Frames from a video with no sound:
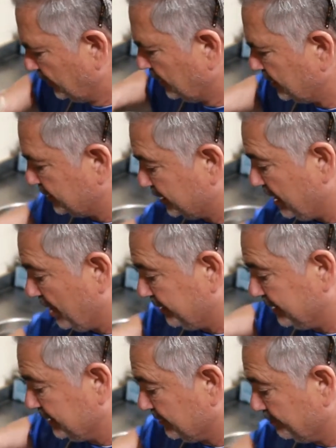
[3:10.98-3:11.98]
and see how it
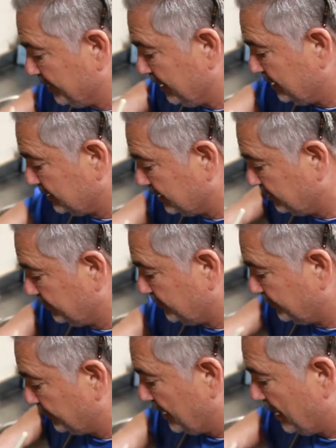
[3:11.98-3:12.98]
disappears into the
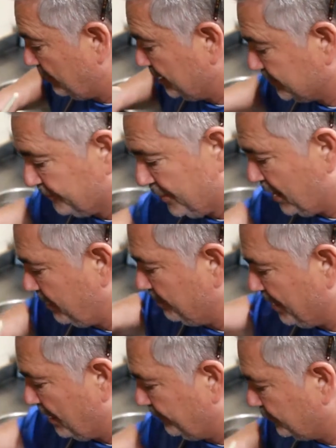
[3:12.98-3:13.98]
flour. It's a very
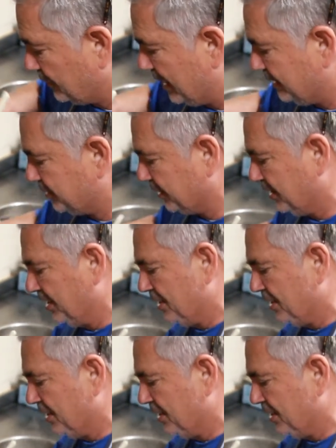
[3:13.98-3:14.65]
powerful agent.